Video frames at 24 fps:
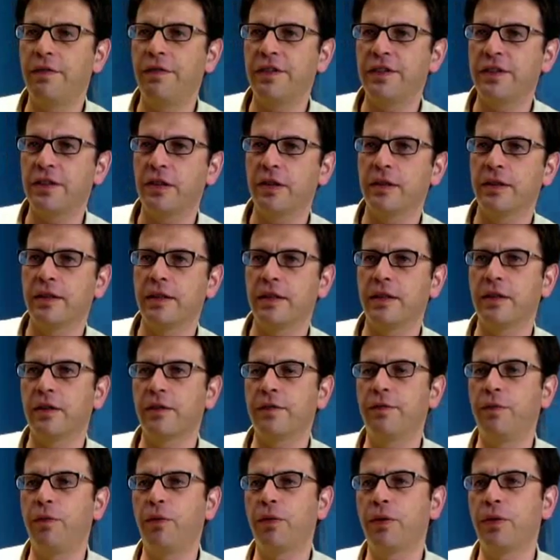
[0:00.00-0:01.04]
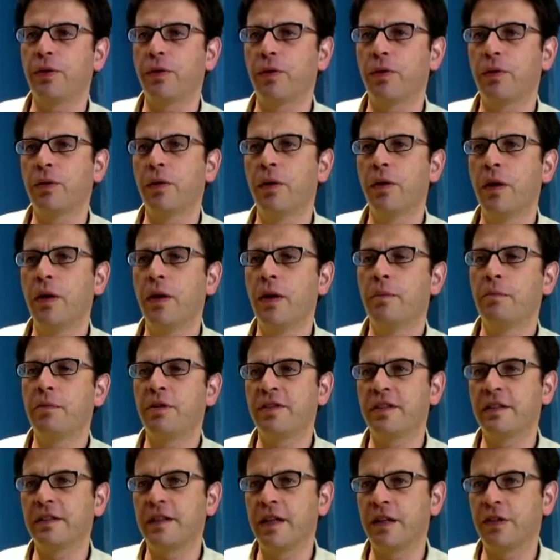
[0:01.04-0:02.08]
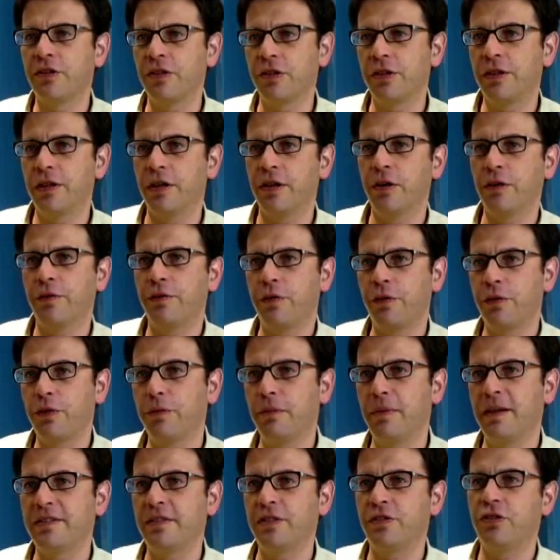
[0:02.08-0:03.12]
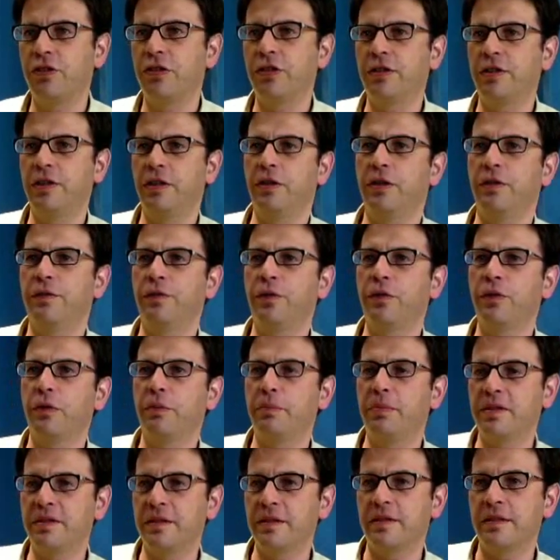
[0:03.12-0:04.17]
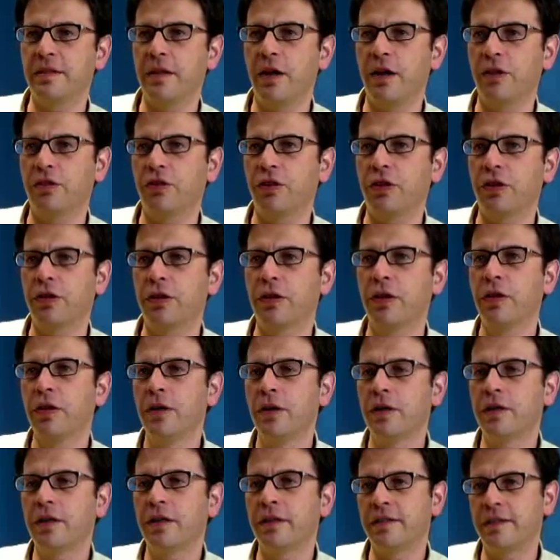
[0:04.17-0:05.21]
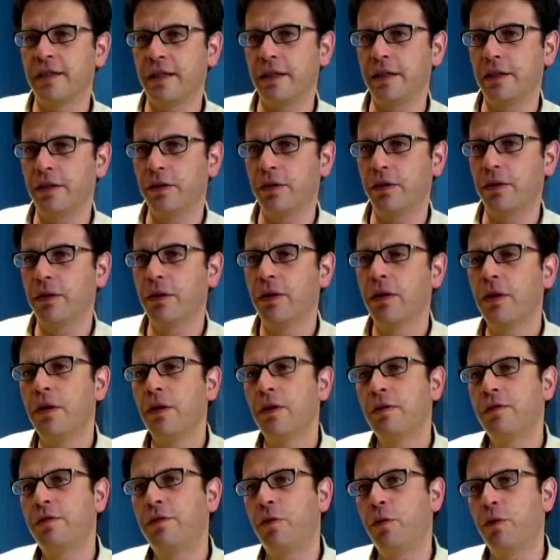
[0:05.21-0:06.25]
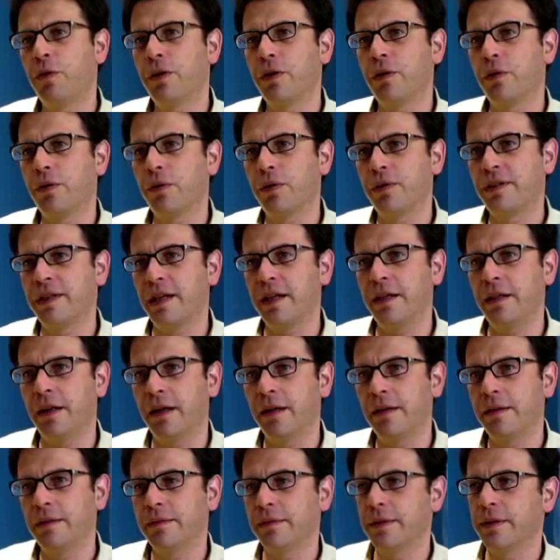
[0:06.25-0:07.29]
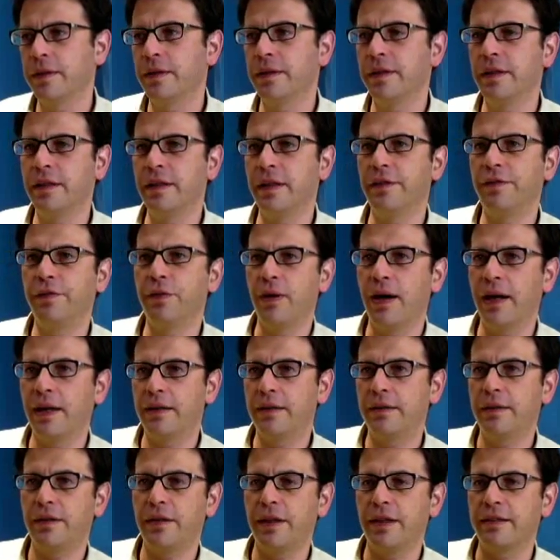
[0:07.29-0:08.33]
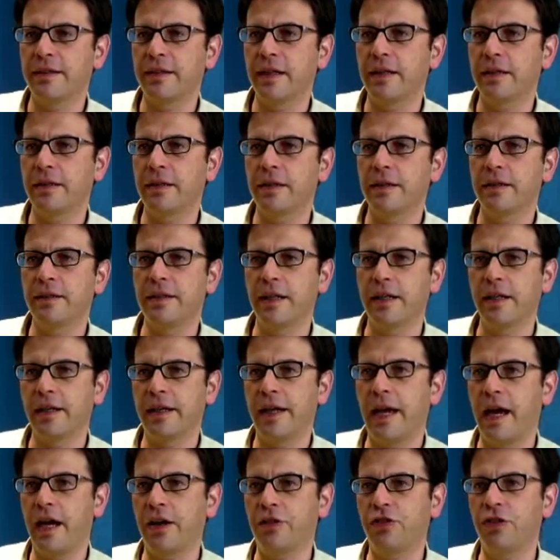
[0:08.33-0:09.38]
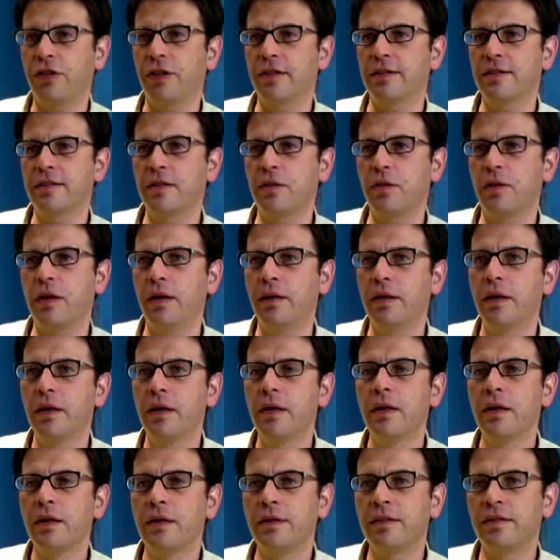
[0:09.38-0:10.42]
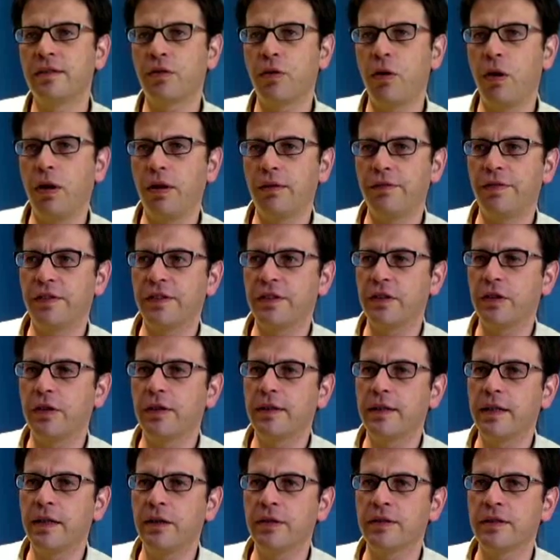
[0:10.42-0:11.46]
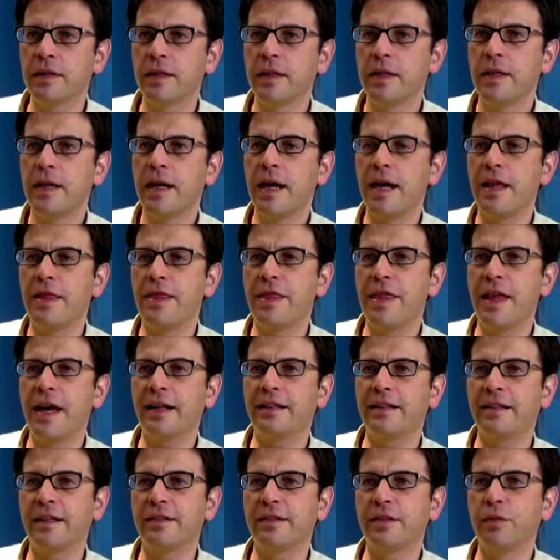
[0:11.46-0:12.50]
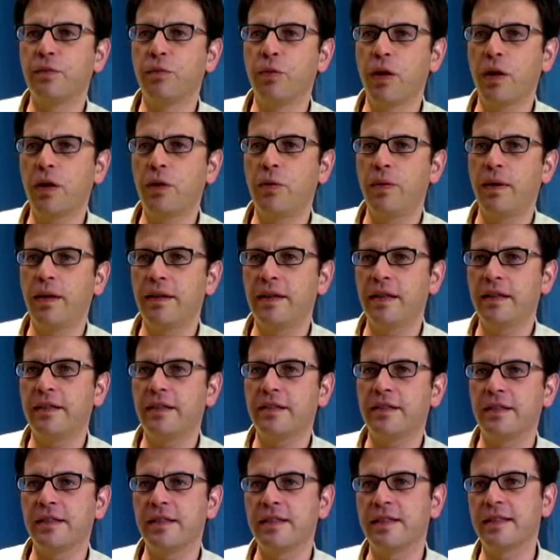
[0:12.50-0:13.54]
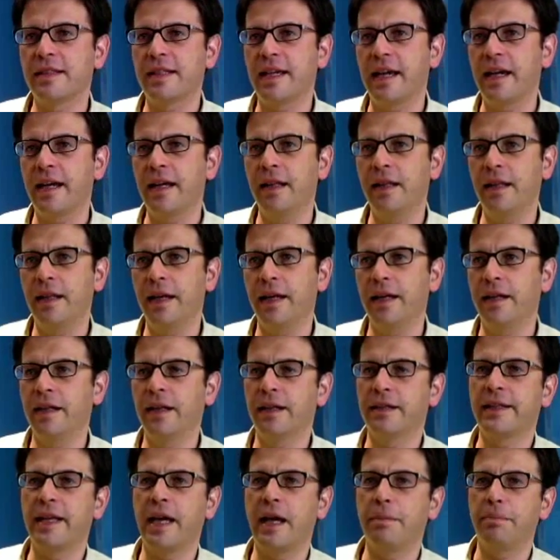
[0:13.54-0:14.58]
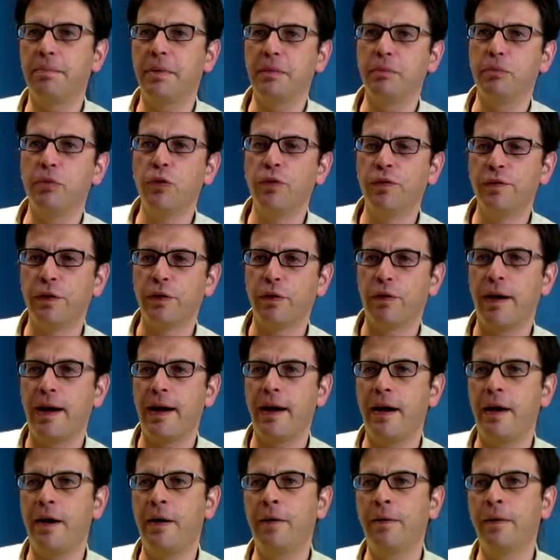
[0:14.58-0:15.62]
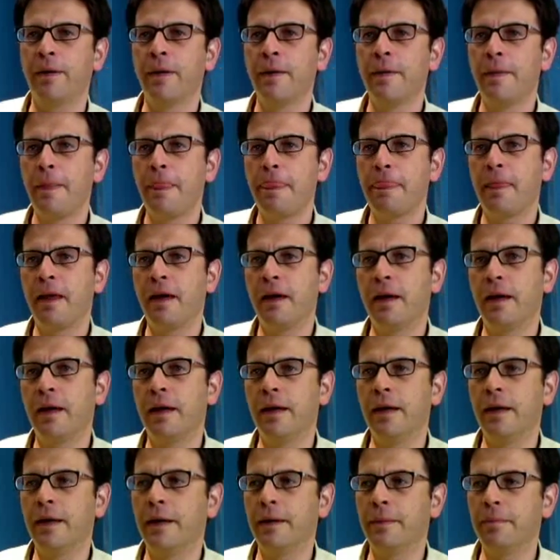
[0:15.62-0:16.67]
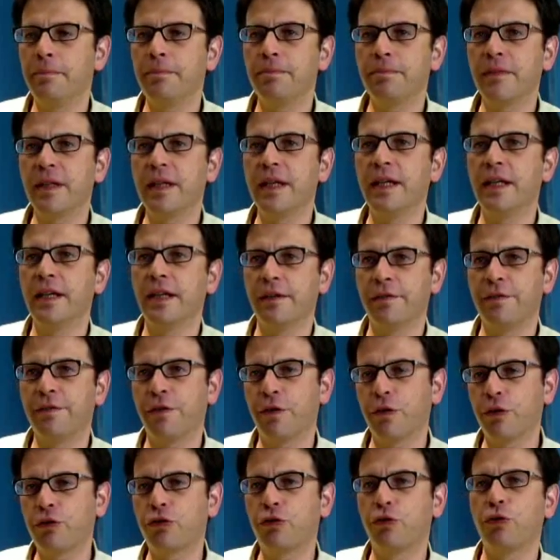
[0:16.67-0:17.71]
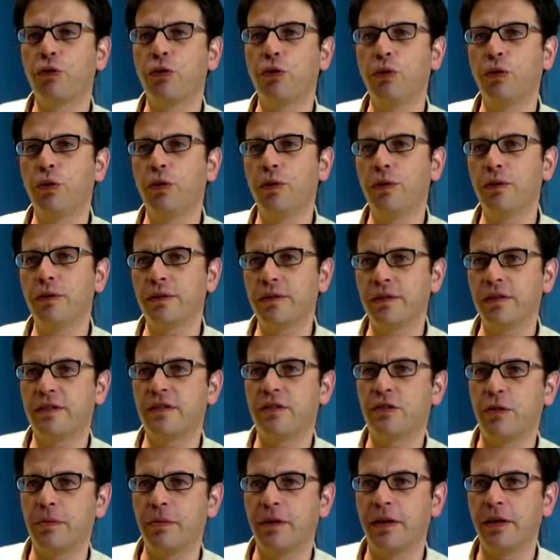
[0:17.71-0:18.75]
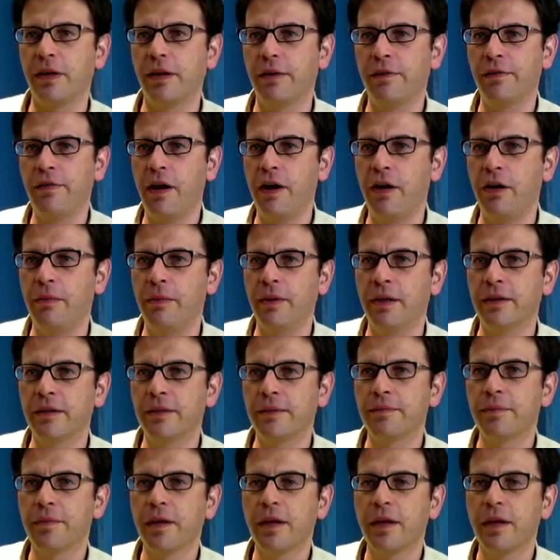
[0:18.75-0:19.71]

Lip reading: a physical tier for your presentation tier, for your messaging tier, for your business logic container, for your data. And if you add things like data caching and so on, these are all in physical tiers. And that doesn't work well, that doesn't scale, and it can't be moved around in a virtual distributed environment.